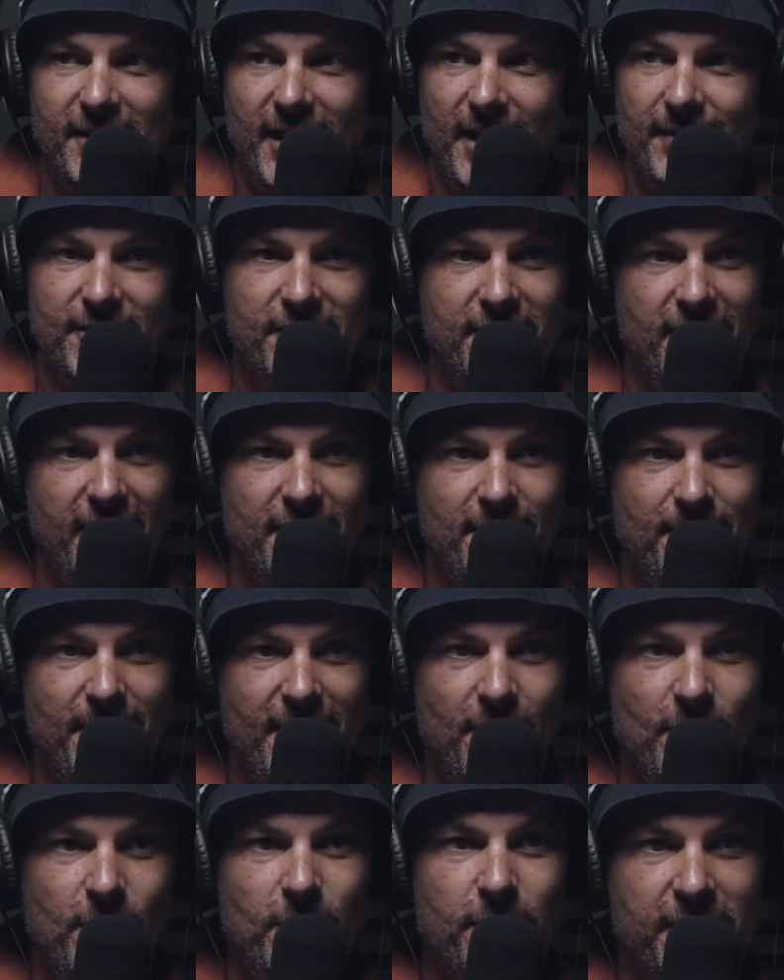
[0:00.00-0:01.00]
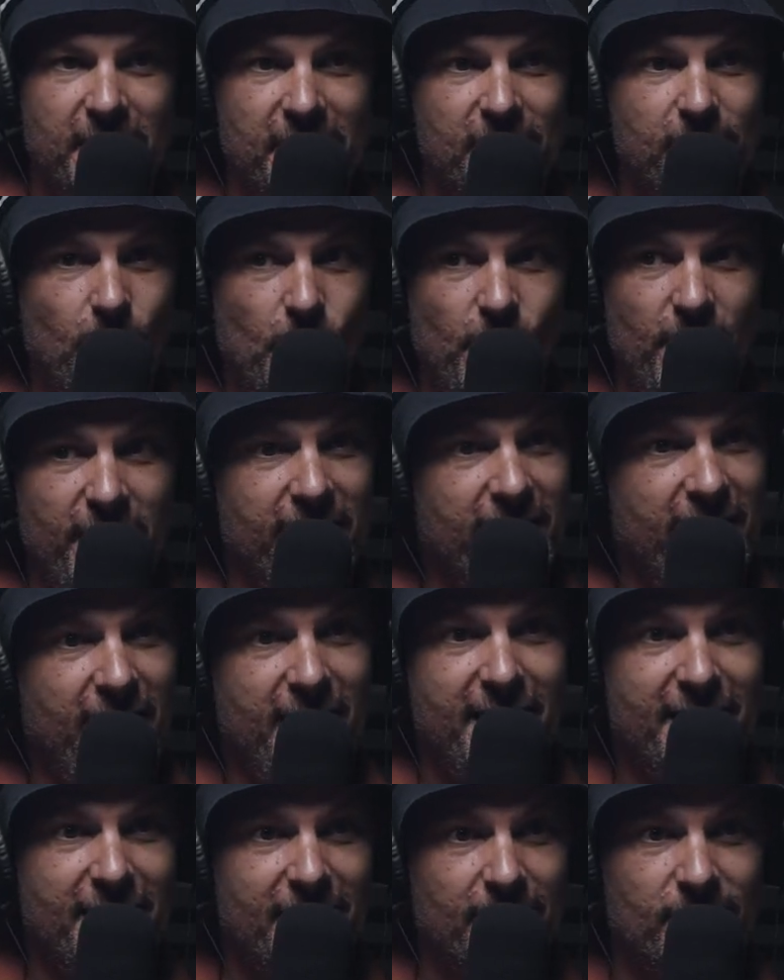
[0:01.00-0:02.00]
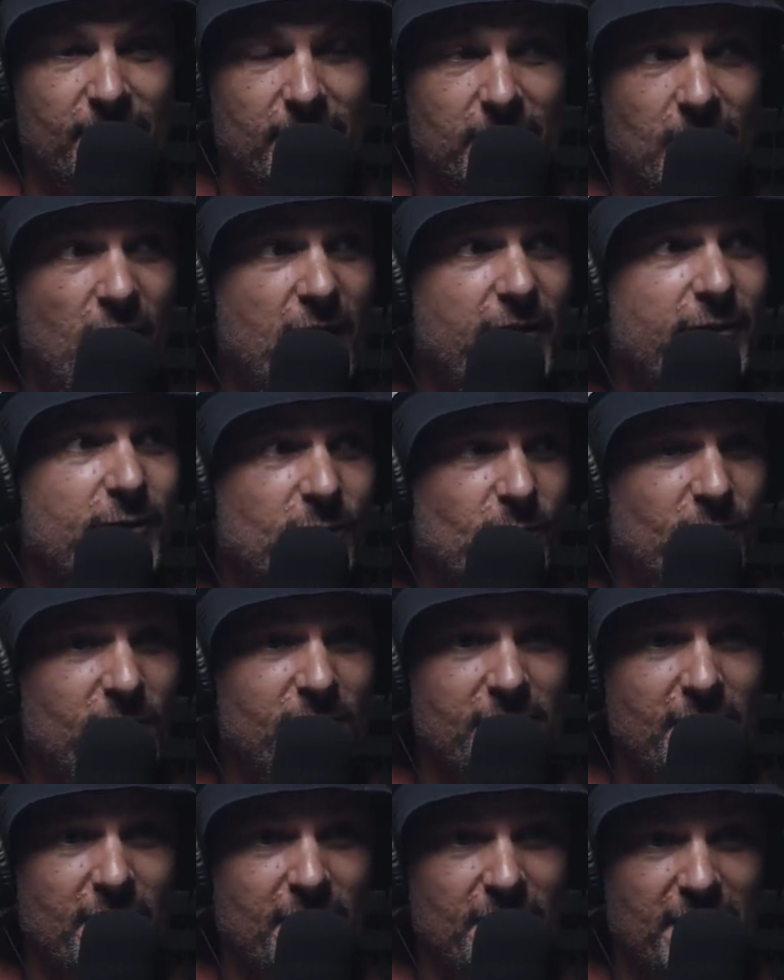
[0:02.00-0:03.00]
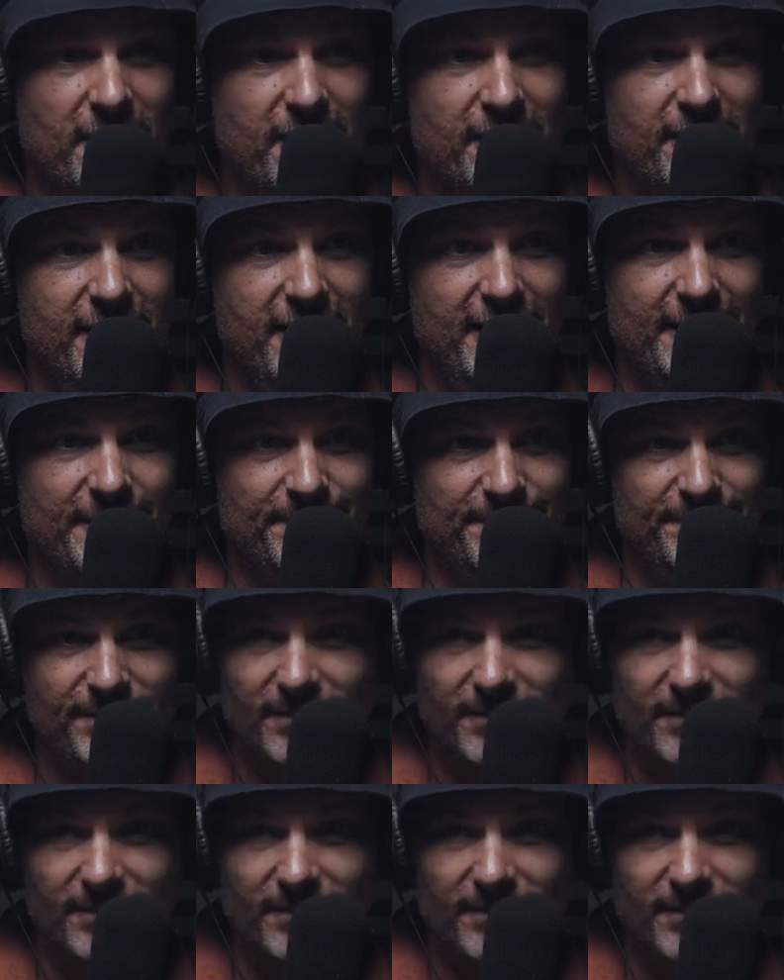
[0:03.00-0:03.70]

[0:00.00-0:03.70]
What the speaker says: have a chat about all things Muay and life in Wollongong, I think.